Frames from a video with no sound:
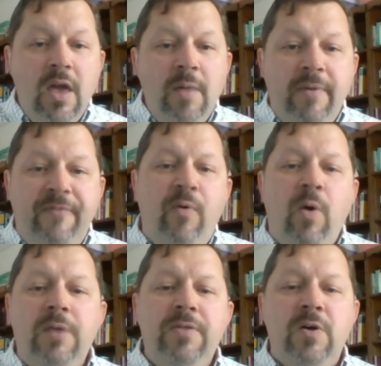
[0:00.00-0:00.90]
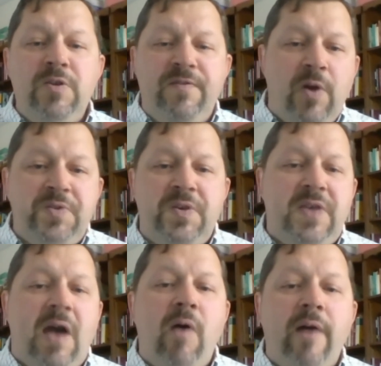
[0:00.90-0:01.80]
Before those verses,
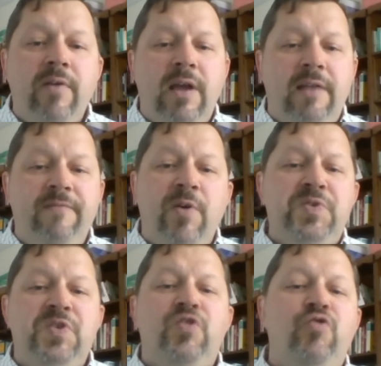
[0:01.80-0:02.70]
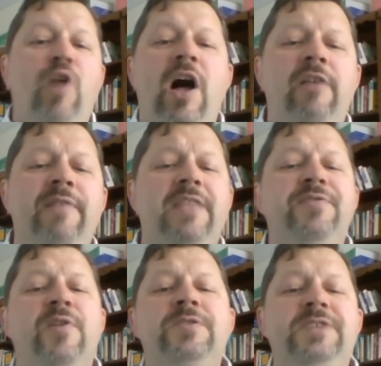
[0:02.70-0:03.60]
however, in verses 12 and
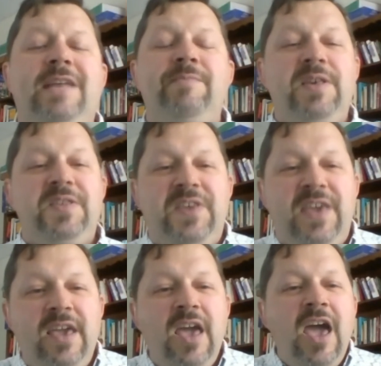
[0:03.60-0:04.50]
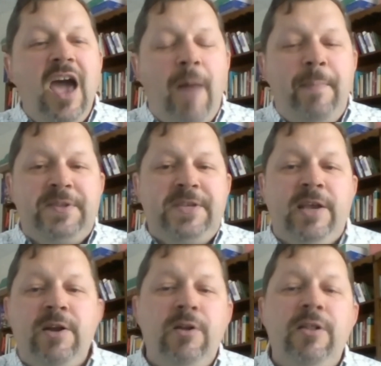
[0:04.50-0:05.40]
13, we see a
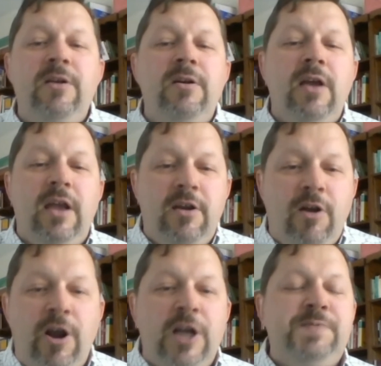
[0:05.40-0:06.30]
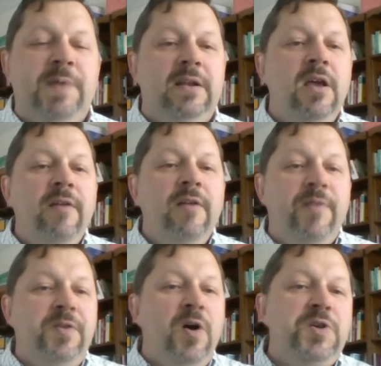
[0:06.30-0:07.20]
particular encouragement for
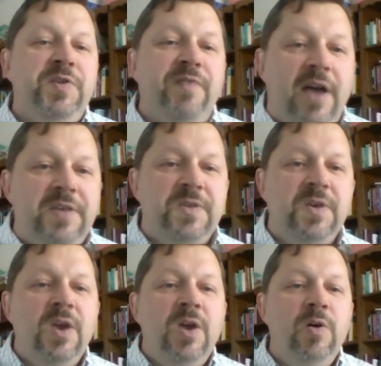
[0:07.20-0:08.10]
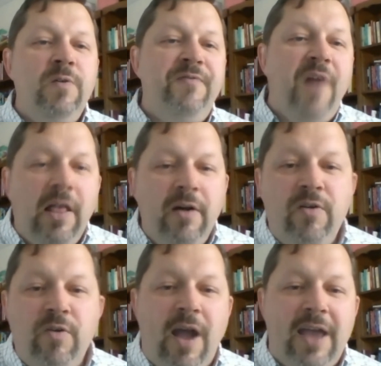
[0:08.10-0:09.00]
those of us who follow
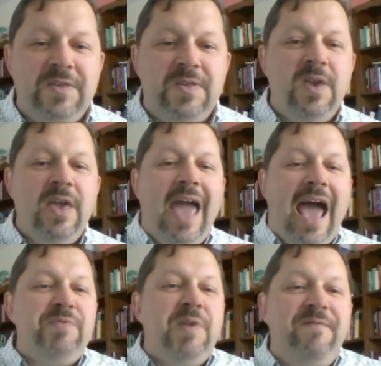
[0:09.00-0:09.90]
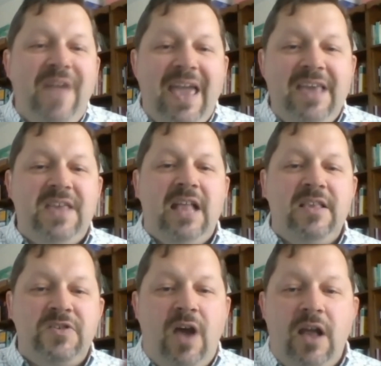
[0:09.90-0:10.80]
Christ as we face
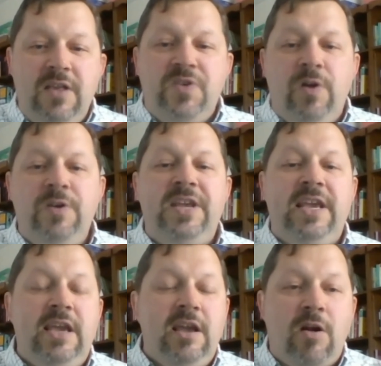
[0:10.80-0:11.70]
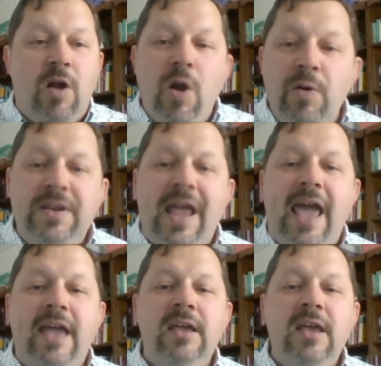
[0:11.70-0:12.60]
uncertainty in our own day